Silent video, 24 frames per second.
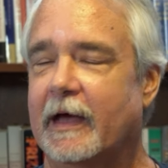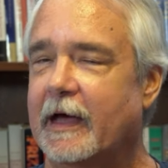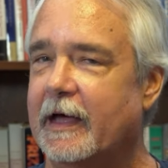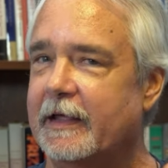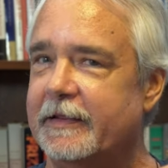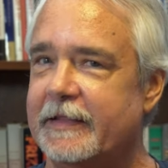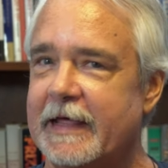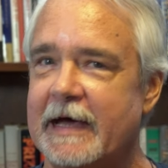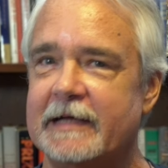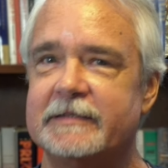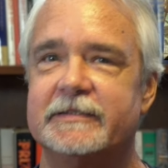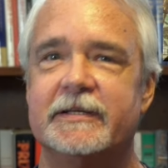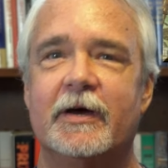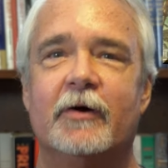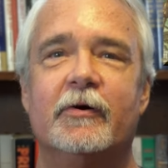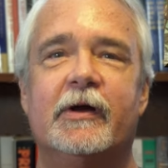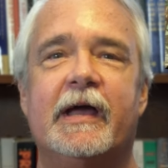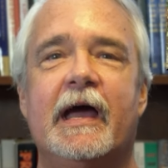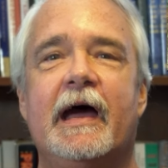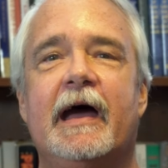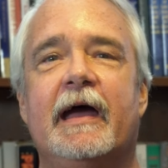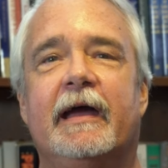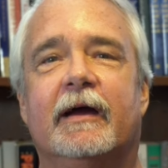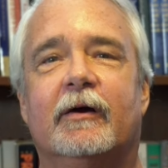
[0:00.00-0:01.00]
And that's
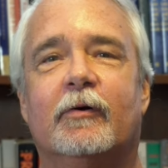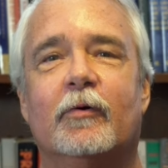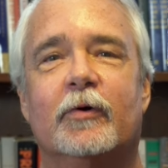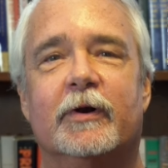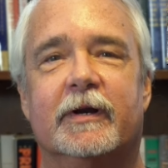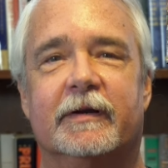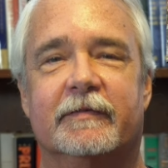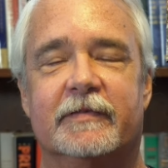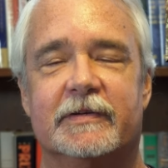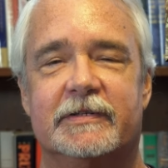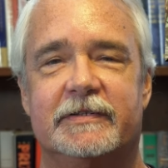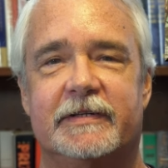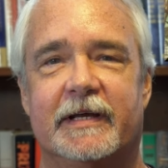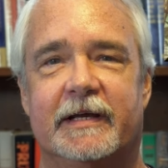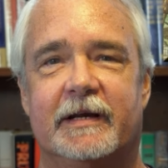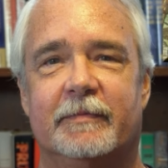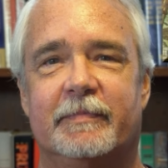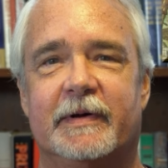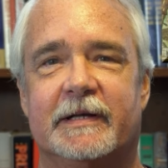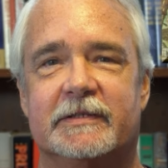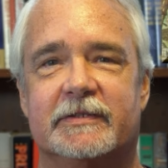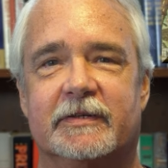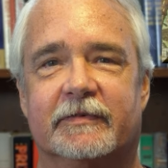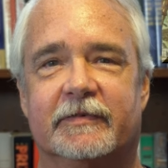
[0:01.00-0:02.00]
okay, according to the state
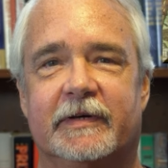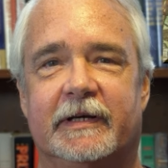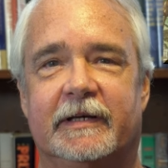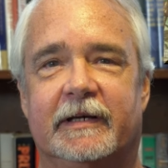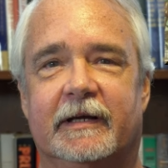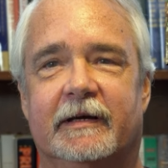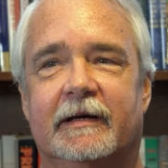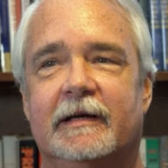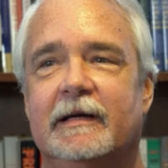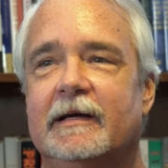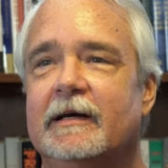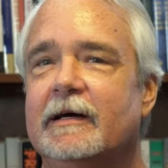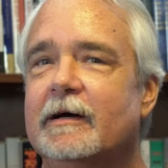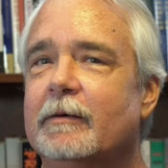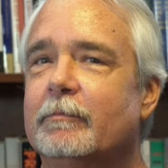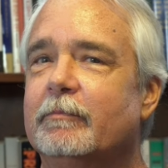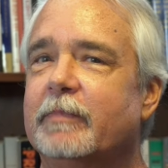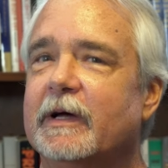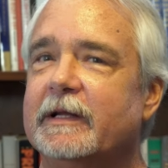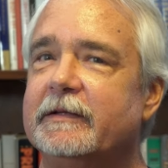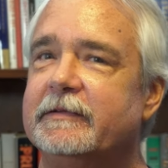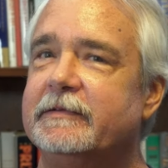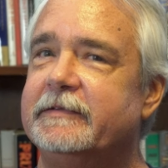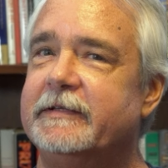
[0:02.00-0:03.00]
of Pennsylvania.
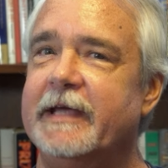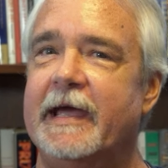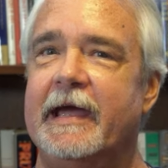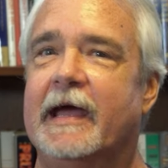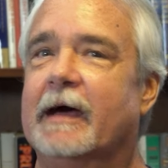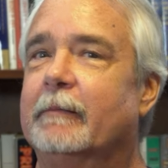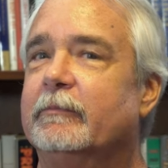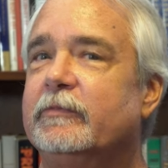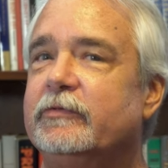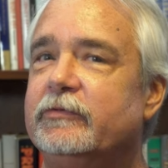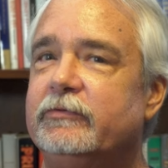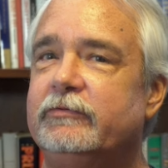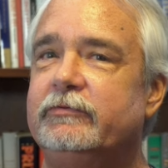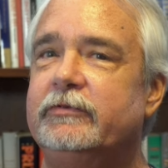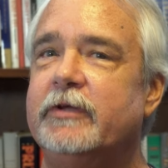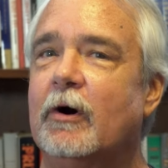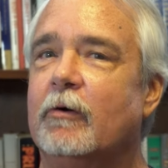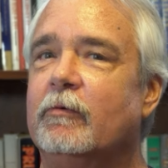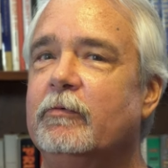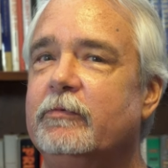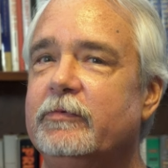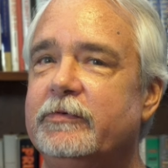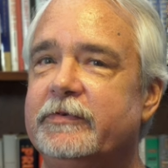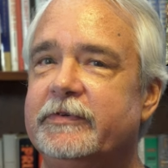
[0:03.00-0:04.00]
But damn,
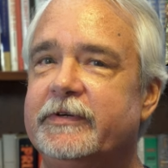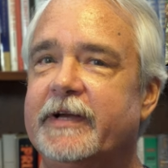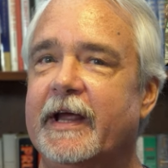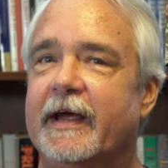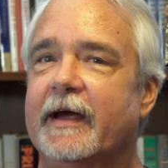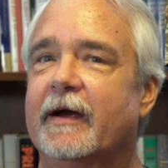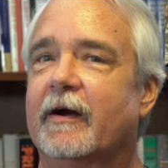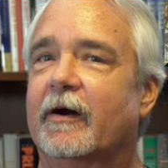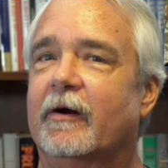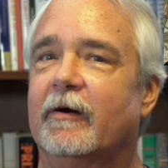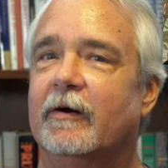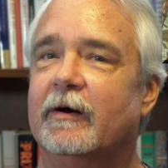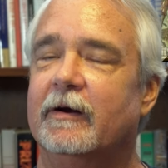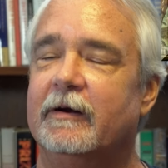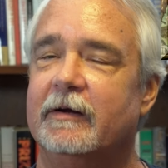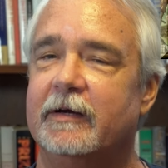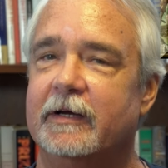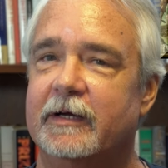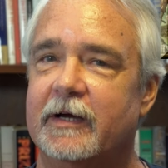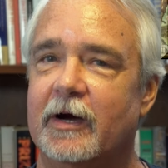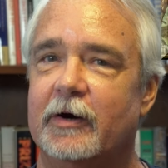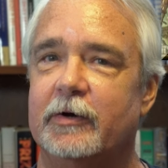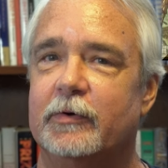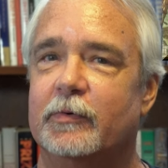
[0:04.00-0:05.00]
don't dare
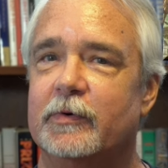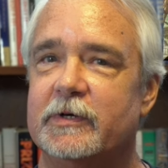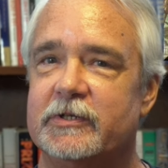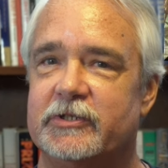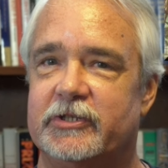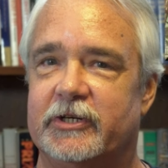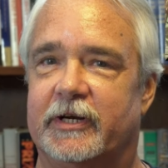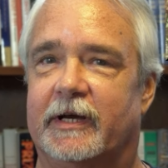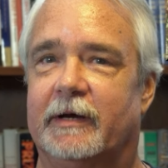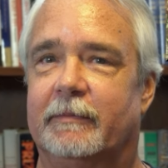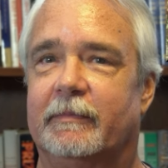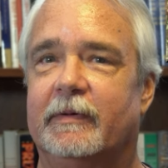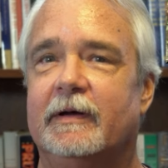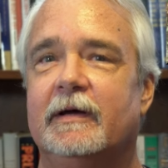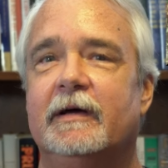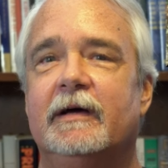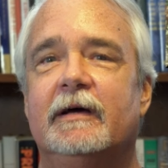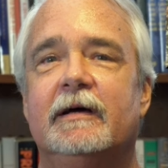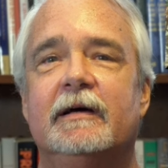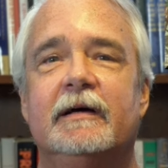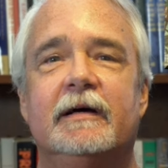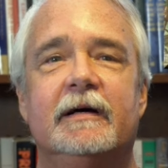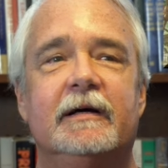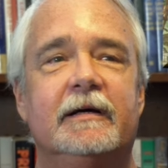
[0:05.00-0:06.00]
go to a gym.
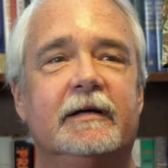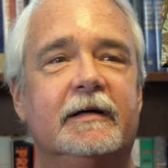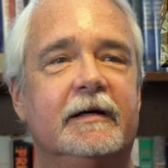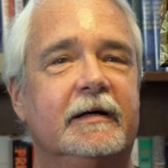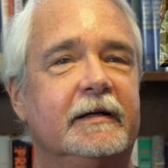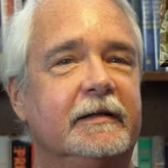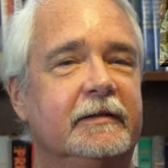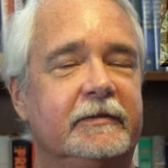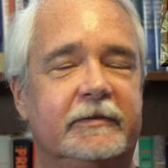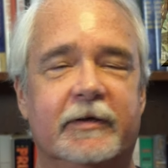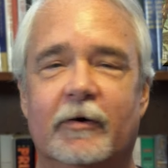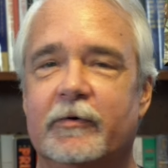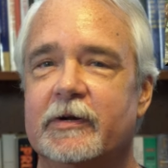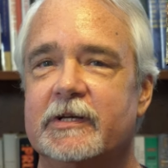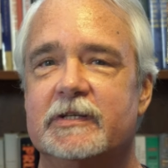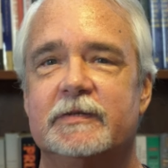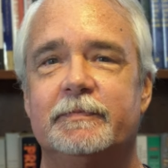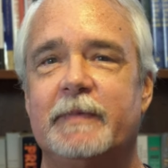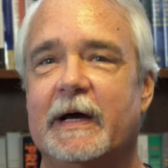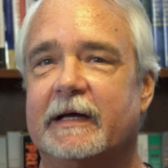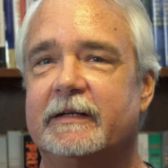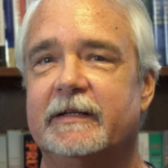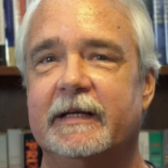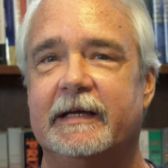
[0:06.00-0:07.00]
Don't
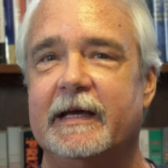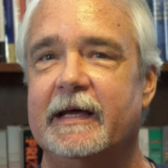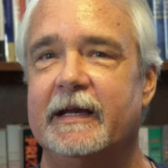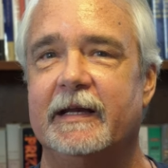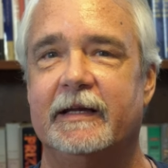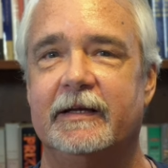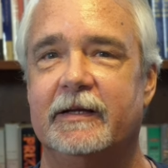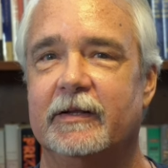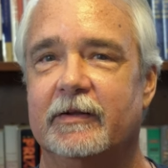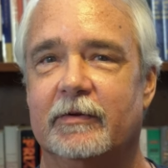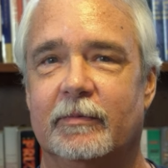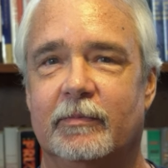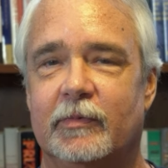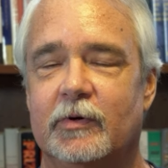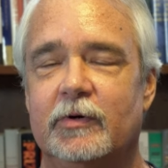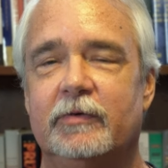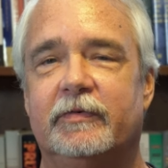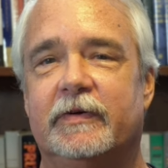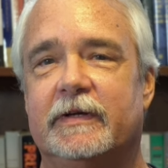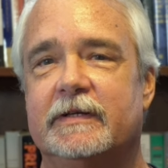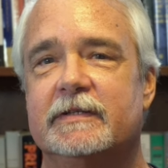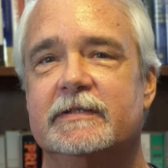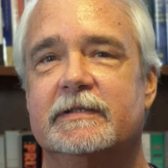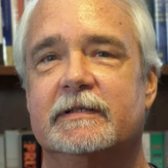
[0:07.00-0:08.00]
expect to get into the
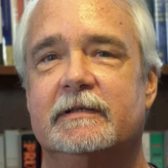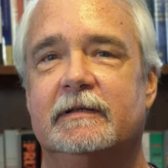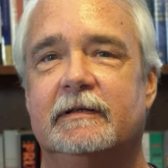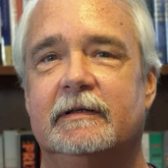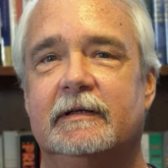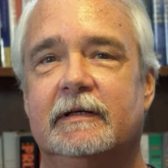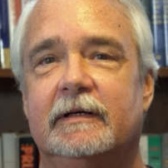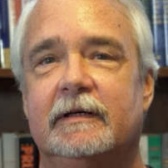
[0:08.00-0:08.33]
movies.